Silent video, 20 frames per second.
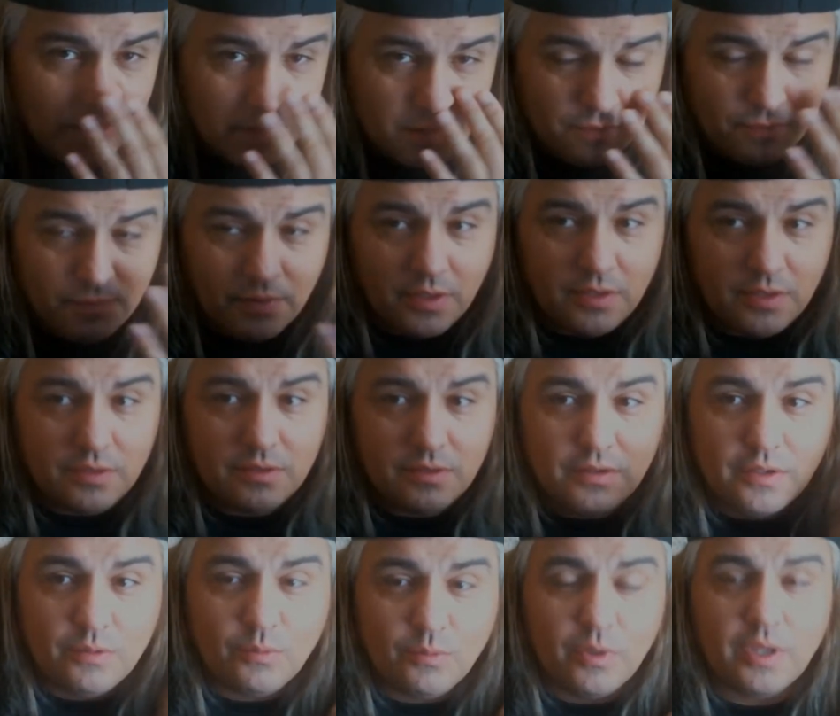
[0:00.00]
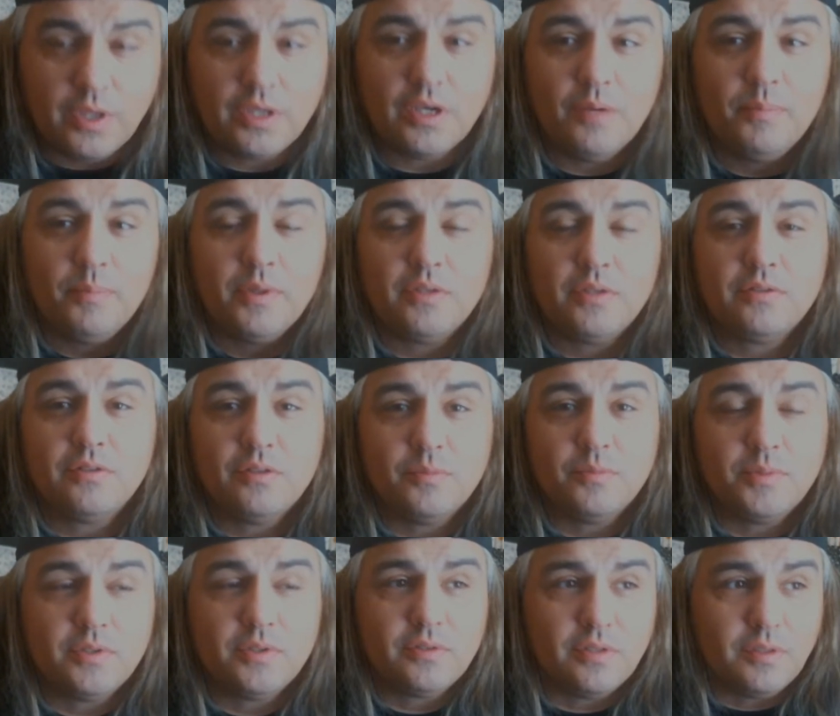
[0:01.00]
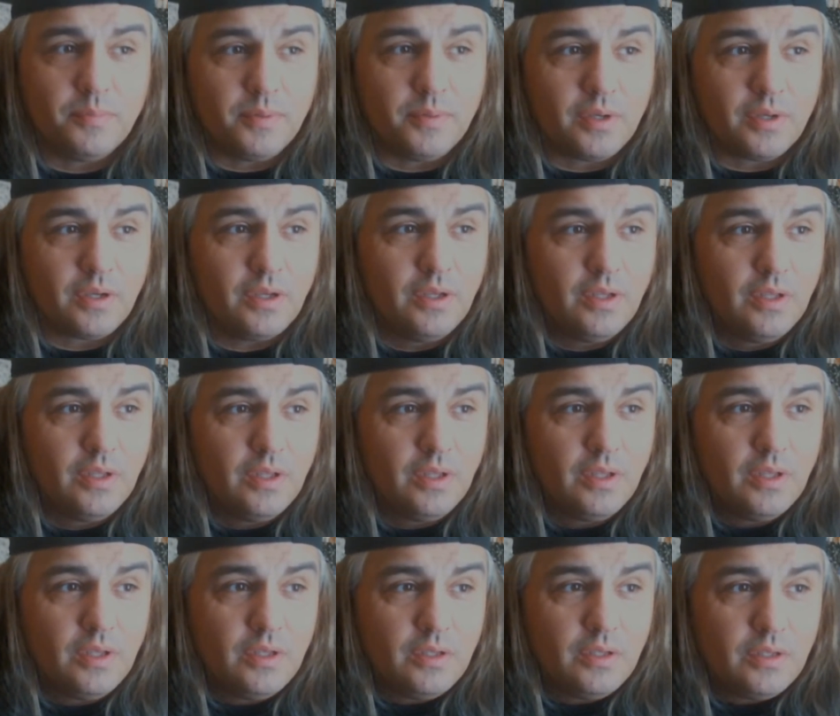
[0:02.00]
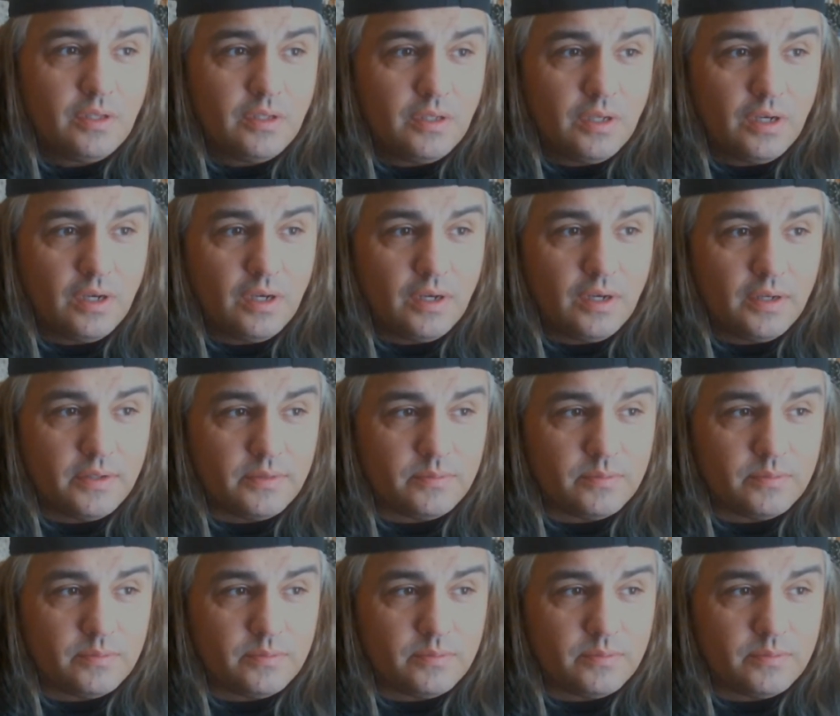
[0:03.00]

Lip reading: if I didn't wake up. I'd still be sleeping. Um,